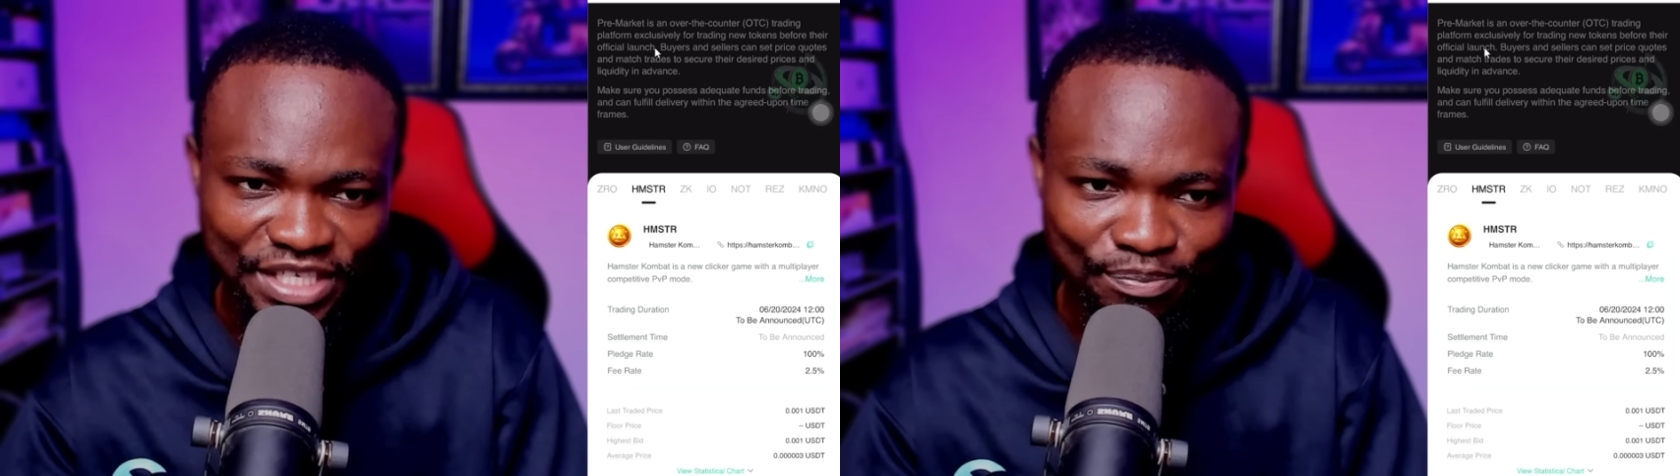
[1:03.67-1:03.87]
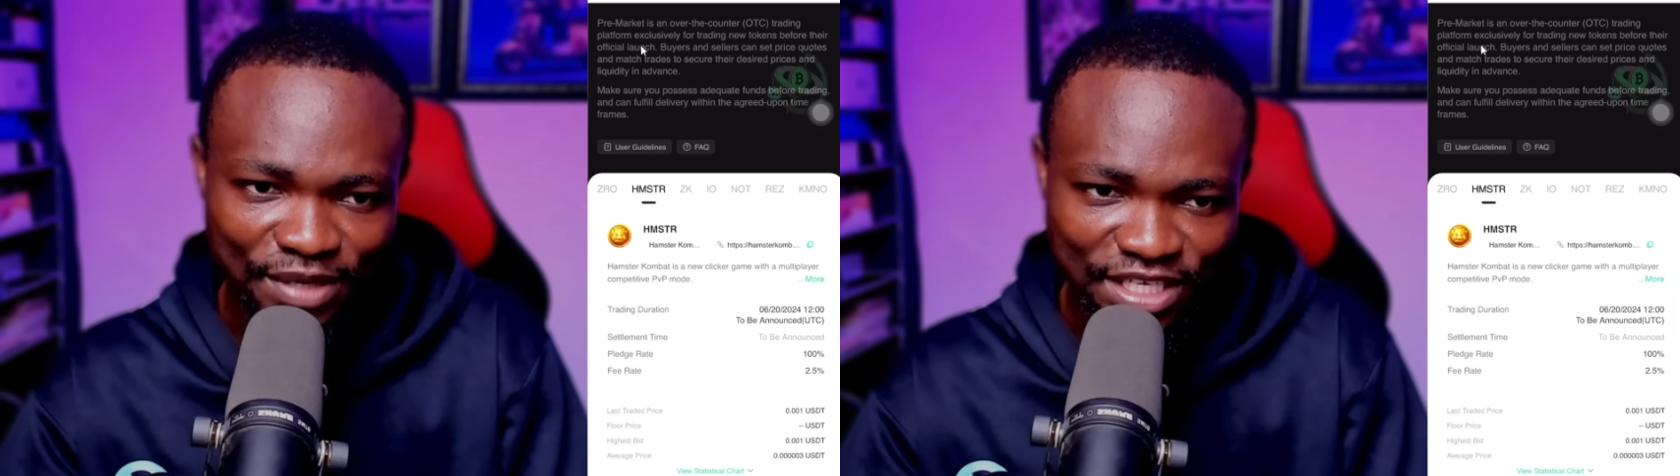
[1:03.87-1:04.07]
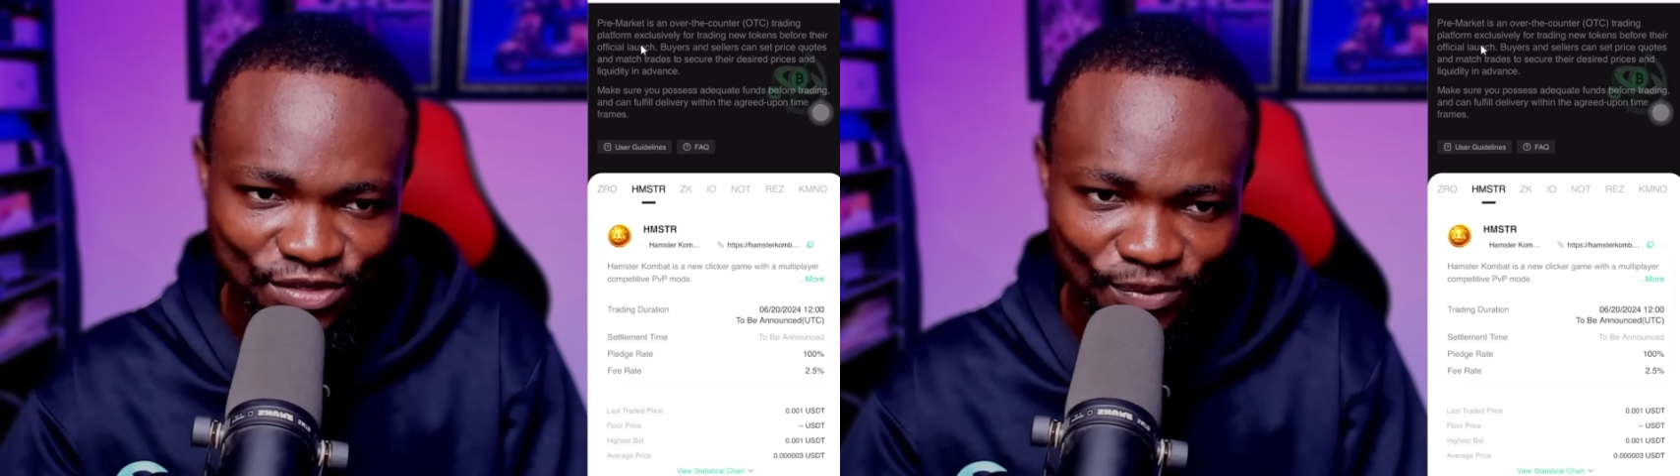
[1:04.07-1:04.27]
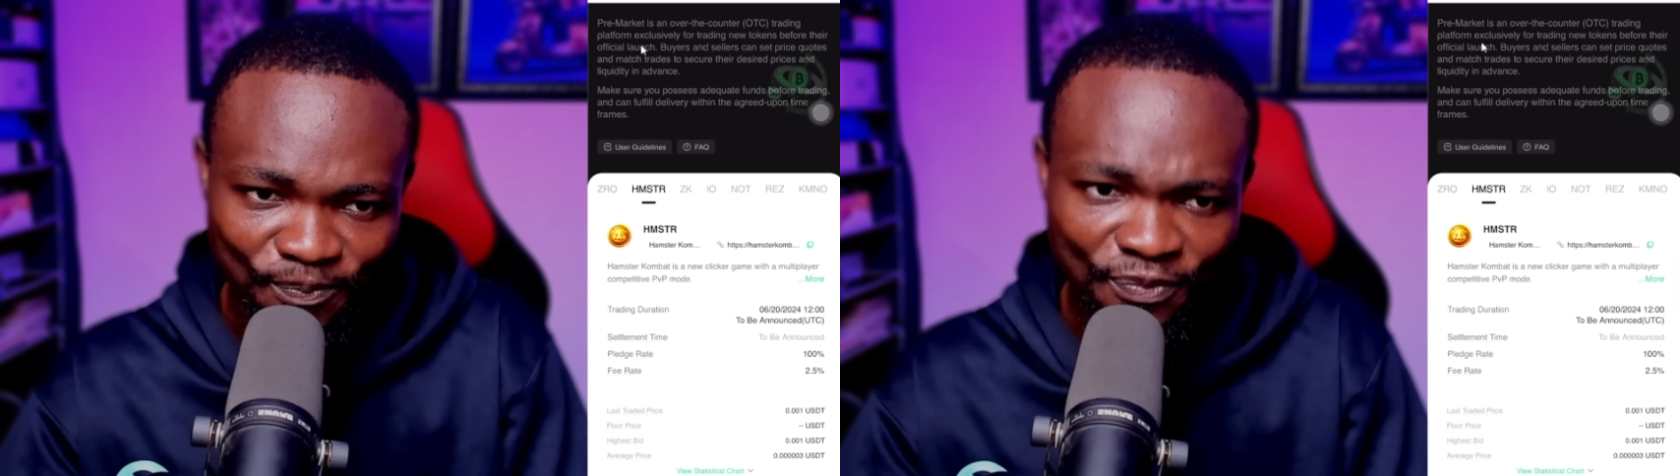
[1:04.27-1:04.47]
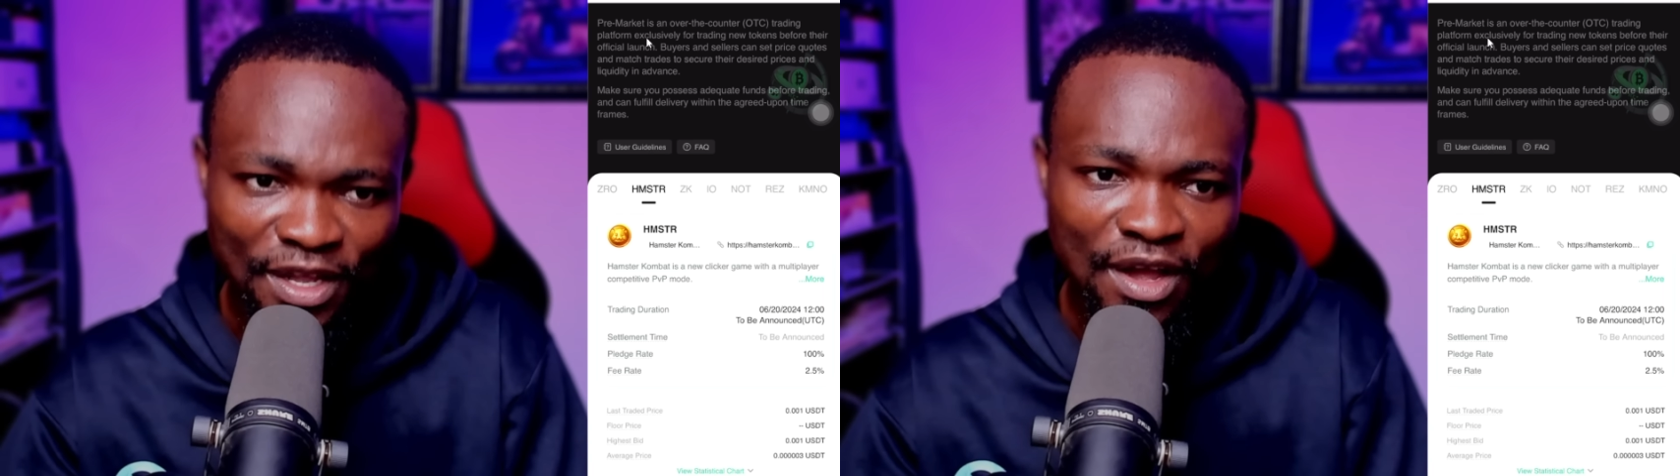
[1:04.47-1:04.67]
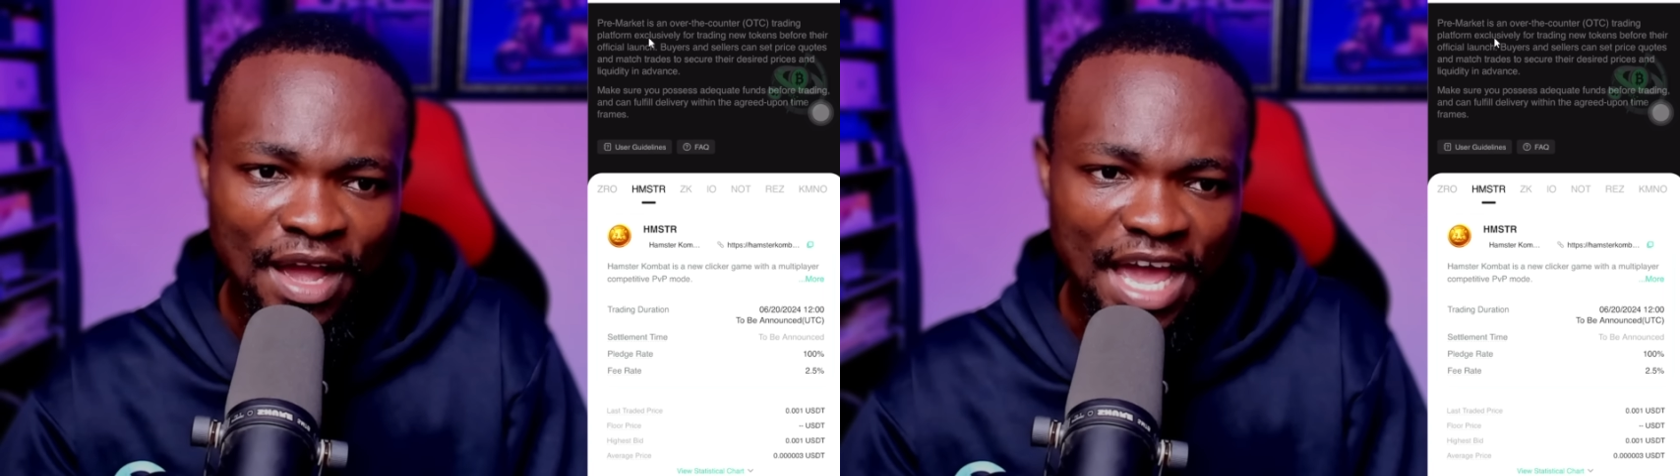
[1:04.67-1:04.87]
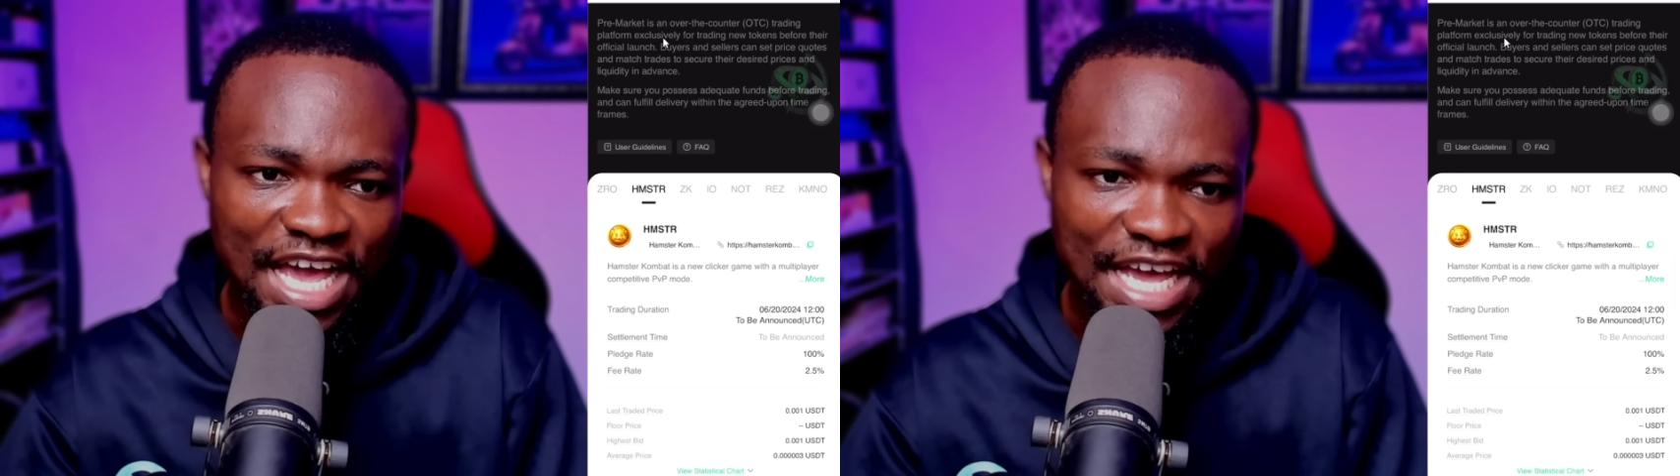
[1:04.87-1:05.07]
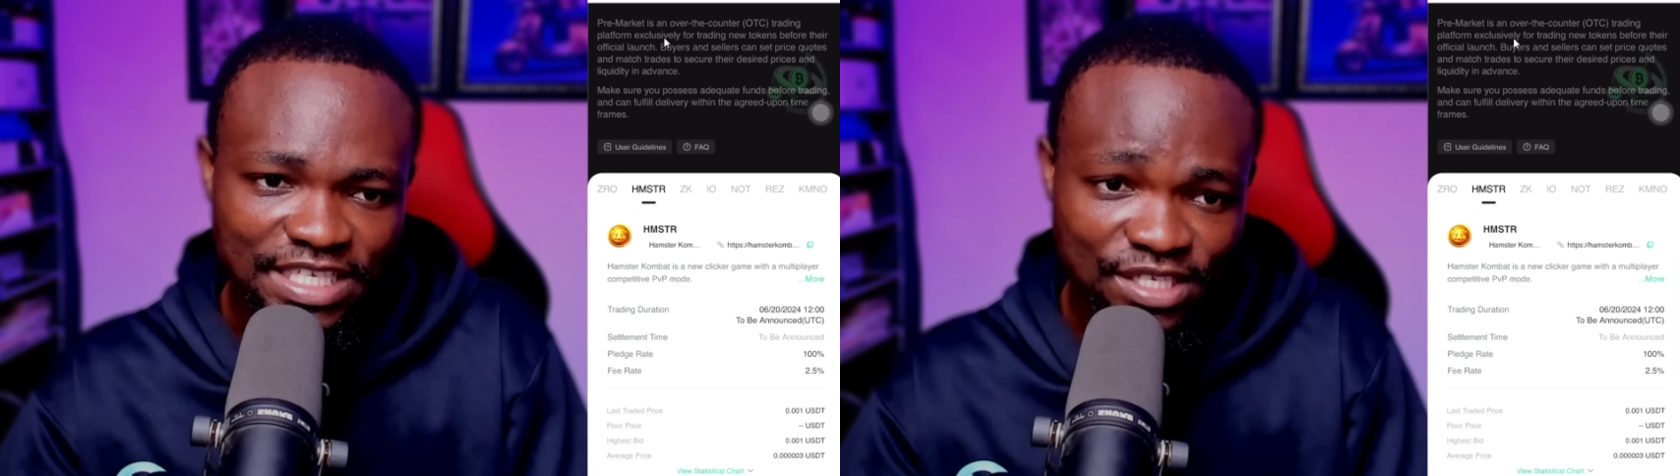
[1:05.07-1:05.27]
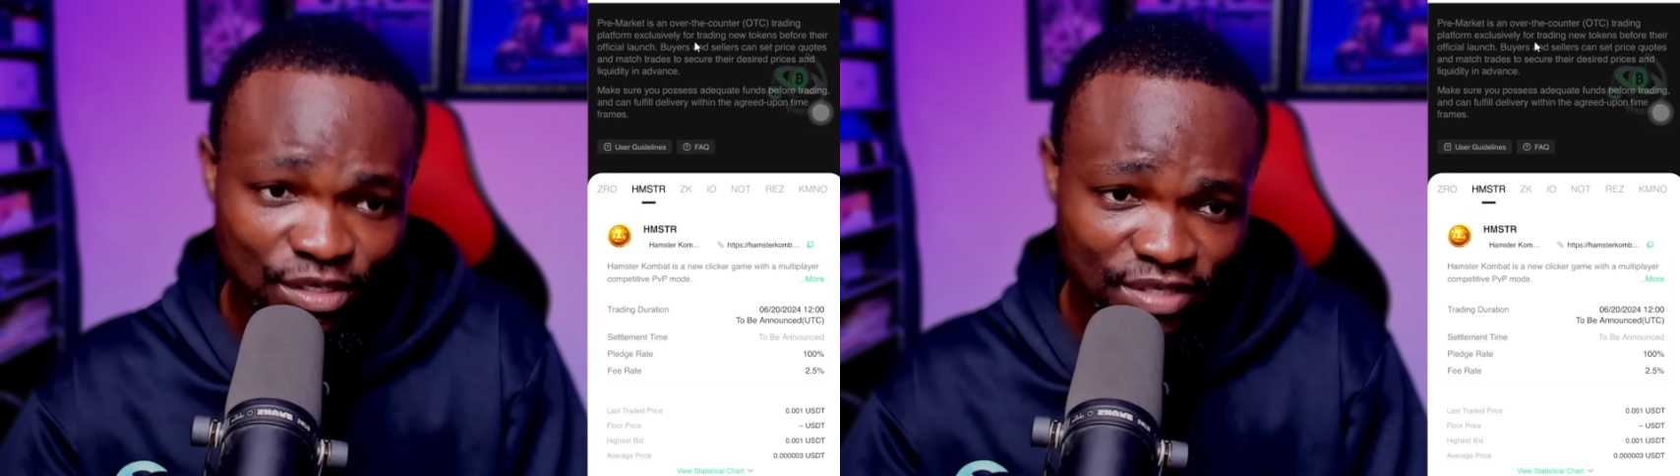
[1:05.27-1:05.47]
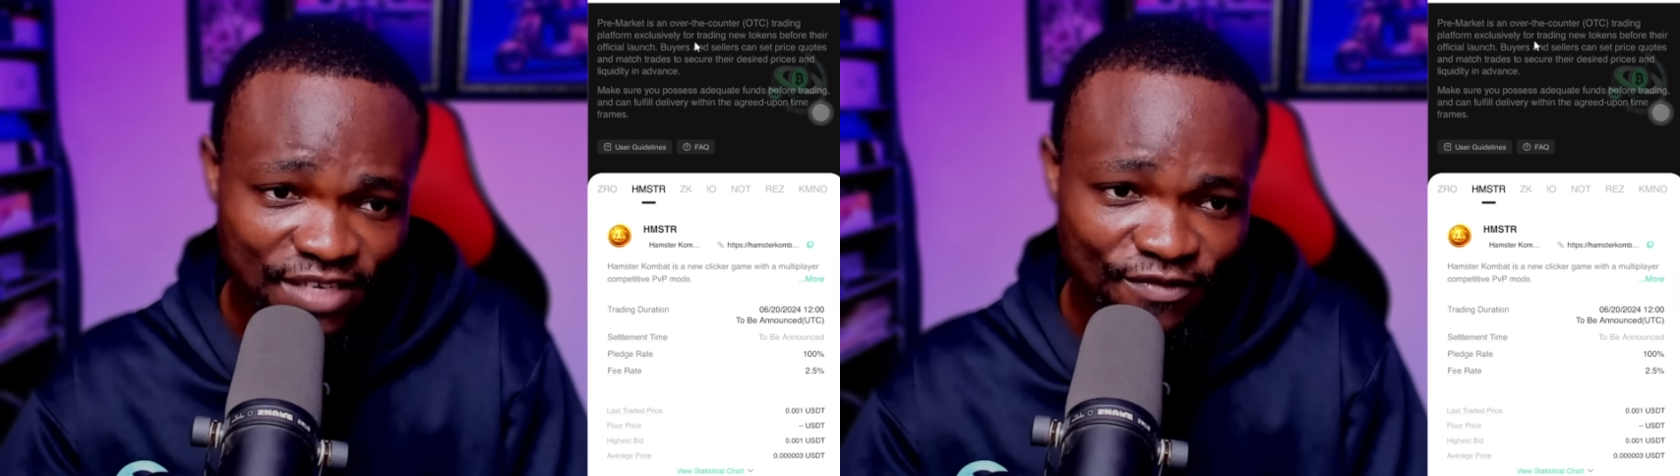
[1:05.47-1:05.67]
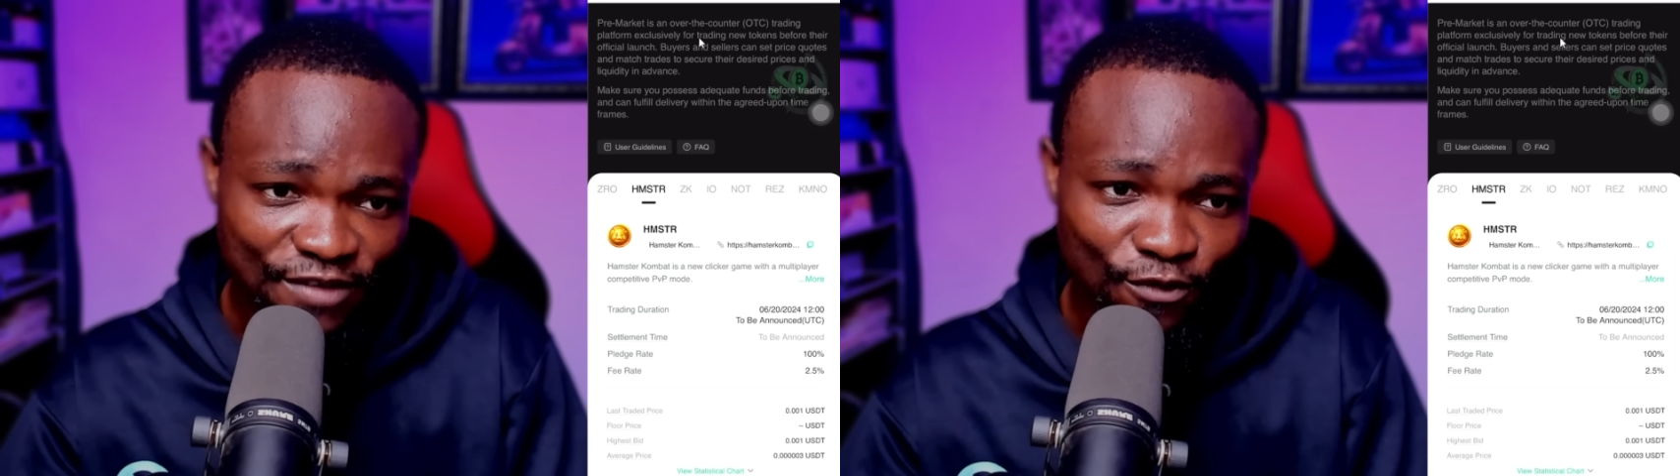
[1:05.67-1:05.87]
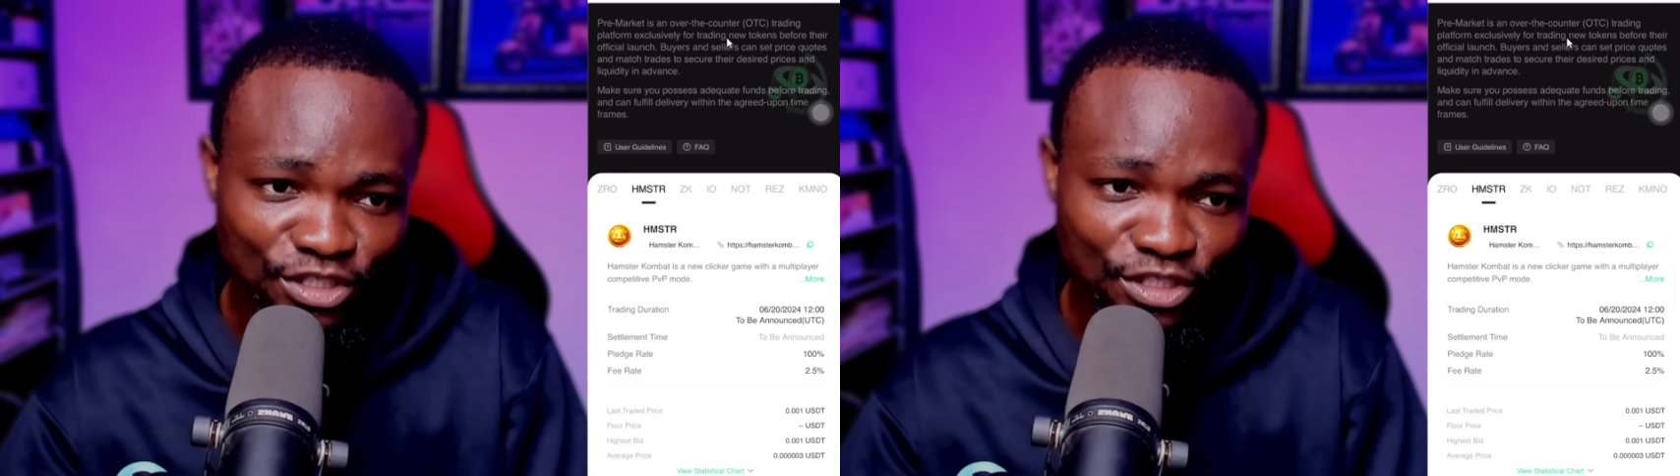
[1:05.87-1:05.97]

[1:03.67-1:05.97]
platform exclusively for